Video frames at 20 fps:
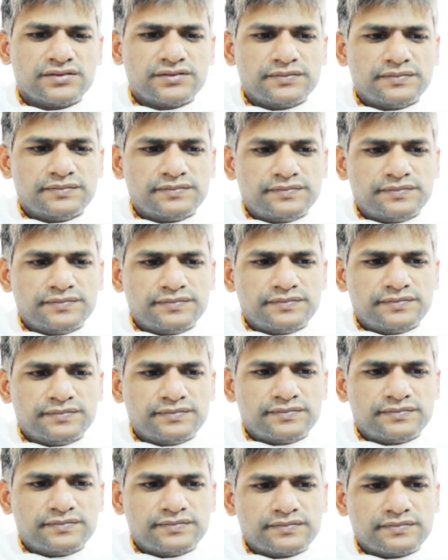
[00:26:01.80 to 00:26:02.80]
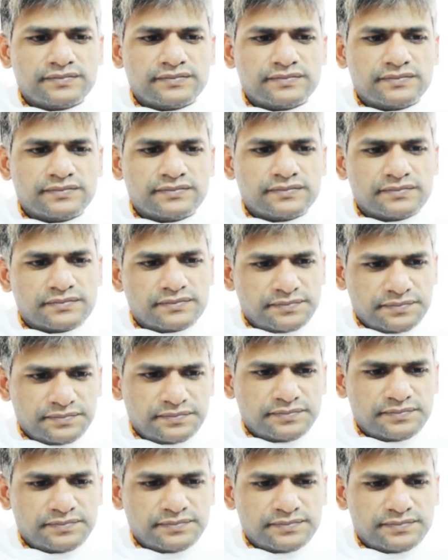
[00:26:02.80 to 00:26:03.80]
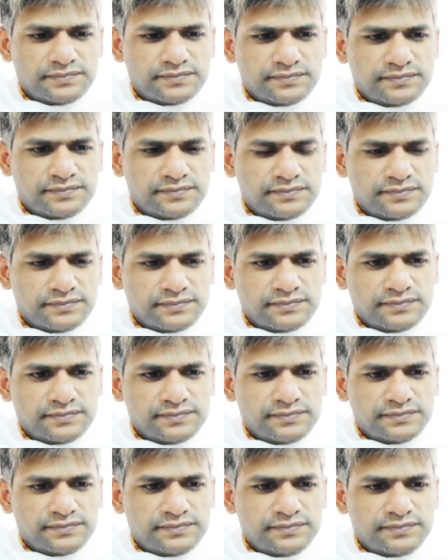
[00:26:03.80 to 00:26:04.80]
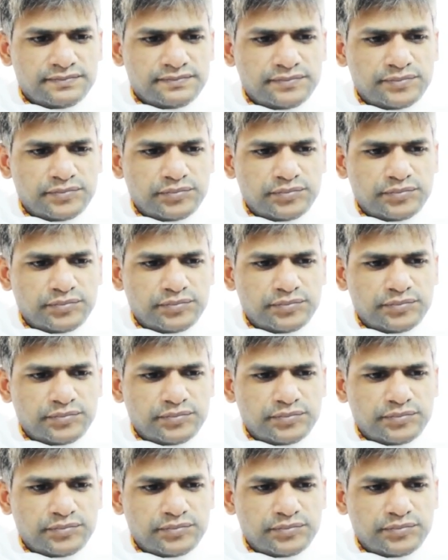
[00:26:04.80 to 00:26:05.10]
No words are spoken by the person on screen.